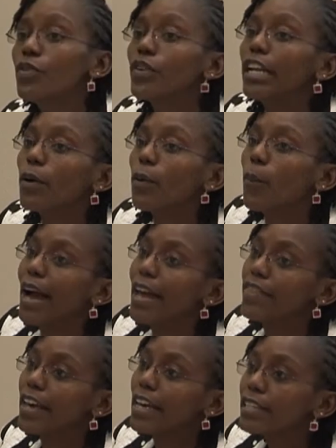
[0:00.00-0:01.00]
really why
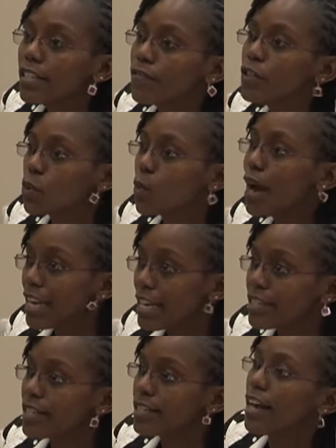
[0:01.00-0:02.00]
the interviews were
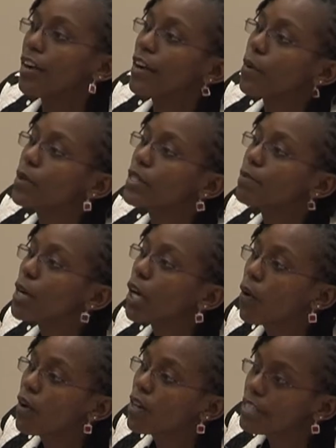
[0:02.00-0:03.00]
necessary was
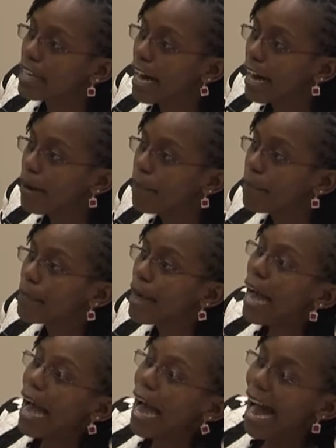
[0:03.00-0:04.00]
because
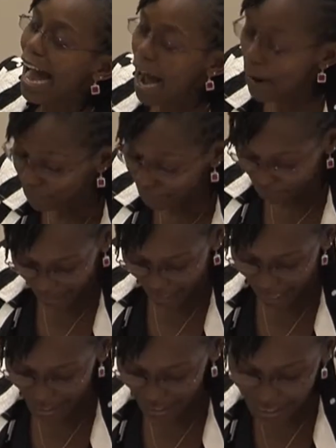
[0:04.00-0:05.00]

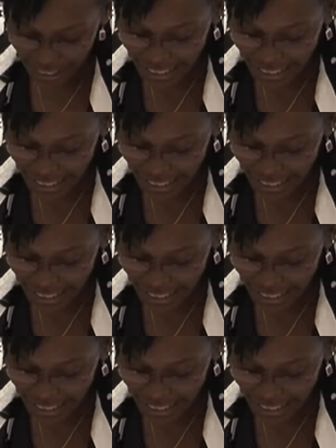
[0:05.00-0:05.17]
in the